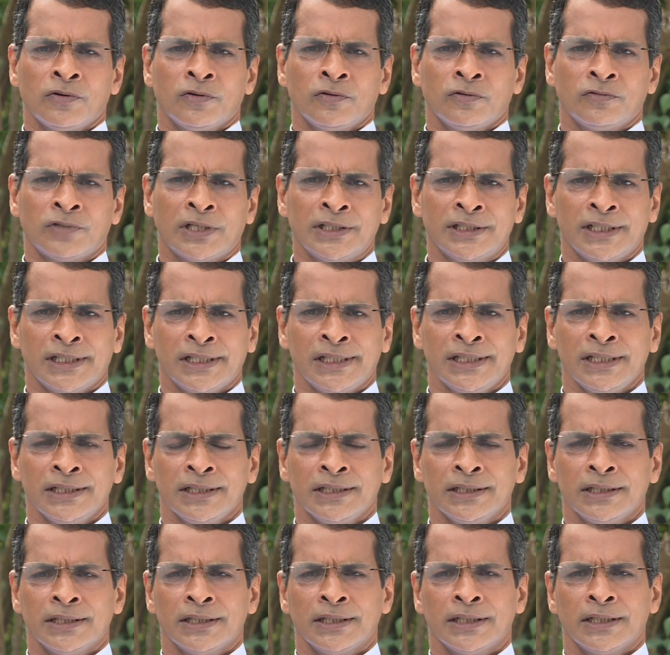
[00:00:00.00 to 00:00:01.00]
One day,
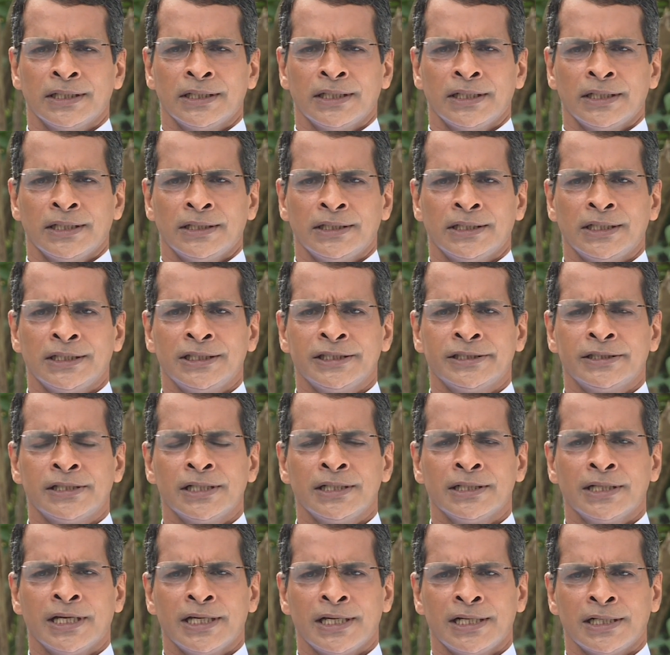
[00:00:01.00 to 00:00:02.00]
a
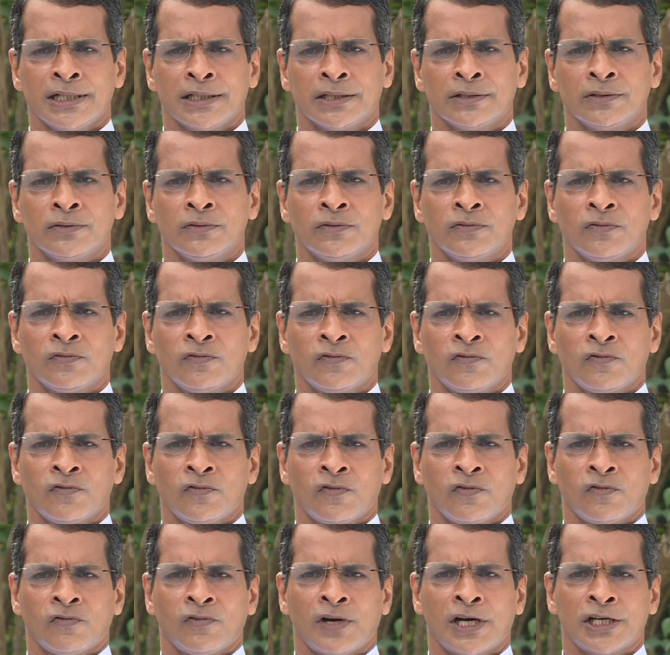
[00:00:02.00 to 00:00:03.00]
little girl
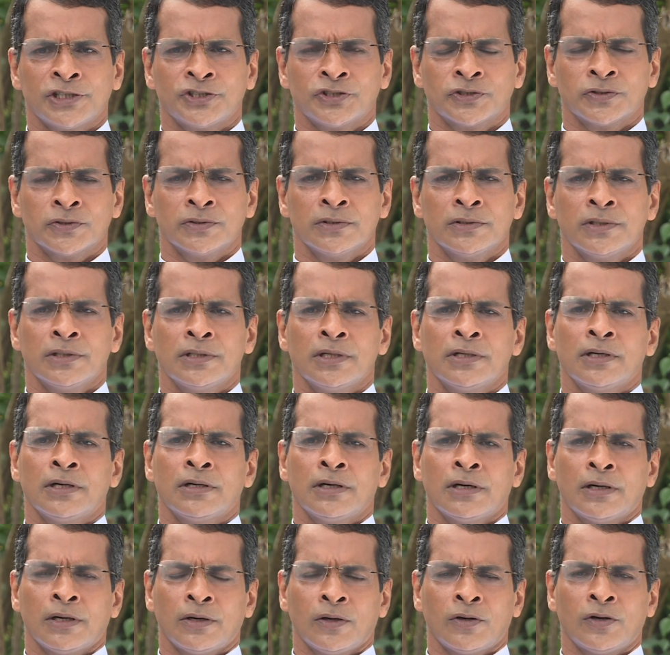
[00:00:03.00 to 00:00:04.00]
was
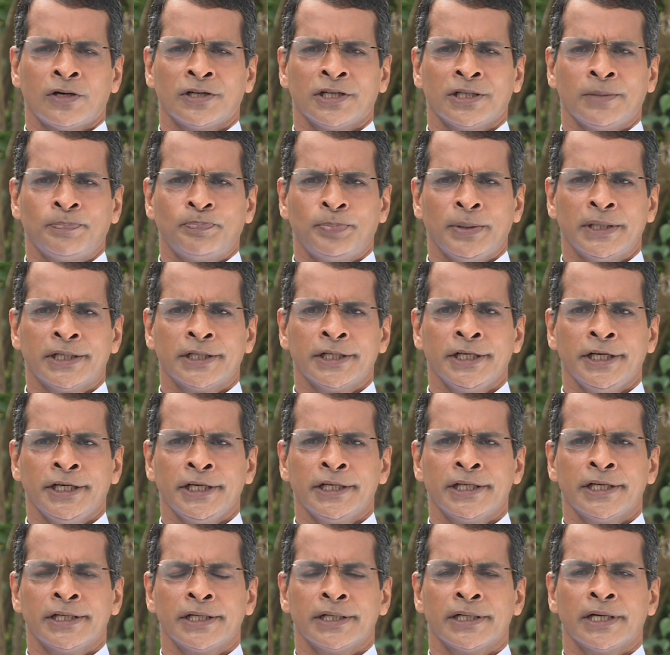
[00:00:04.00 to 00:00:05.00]
on a
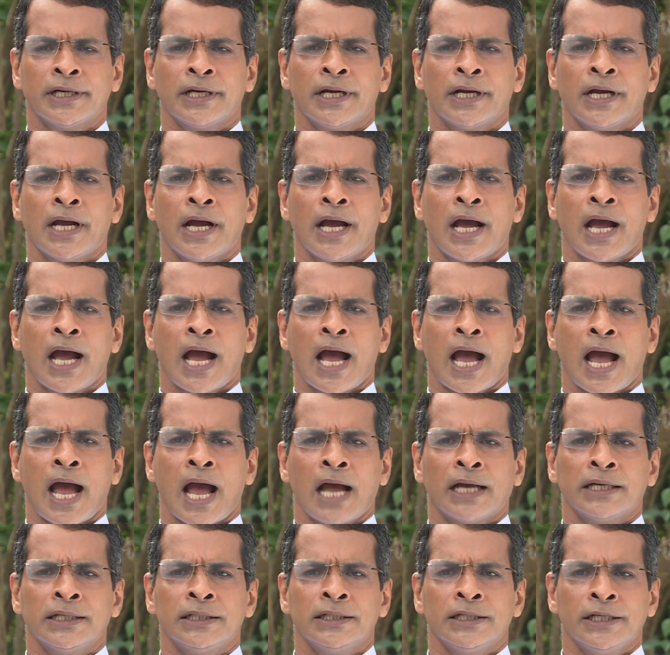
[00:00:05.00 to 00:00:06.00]
picnic
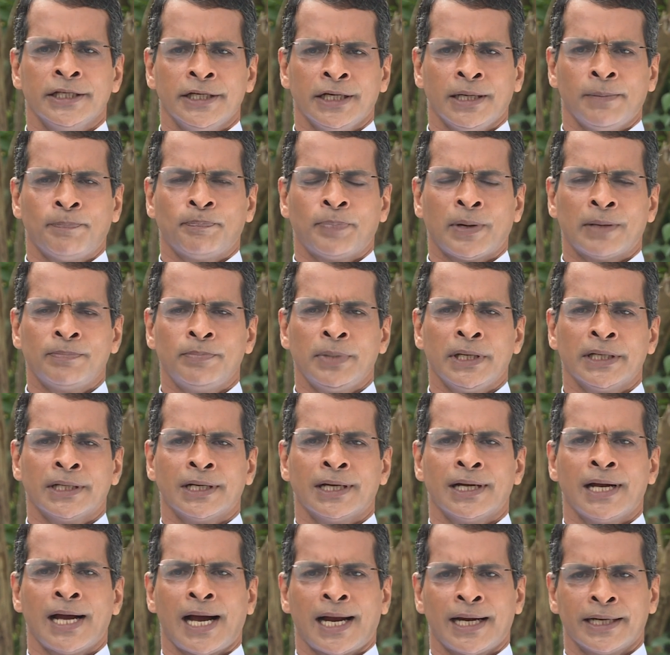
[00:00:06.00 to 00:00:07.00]
in a public
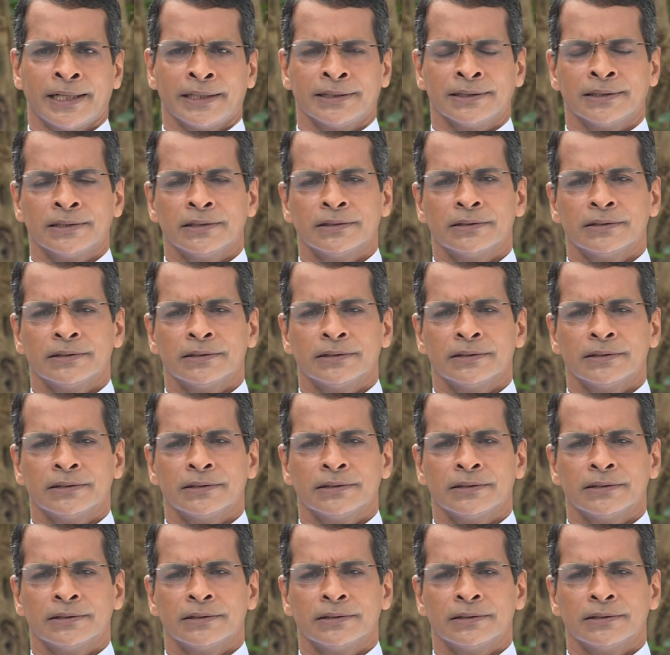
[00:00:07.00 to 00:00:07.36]
garden.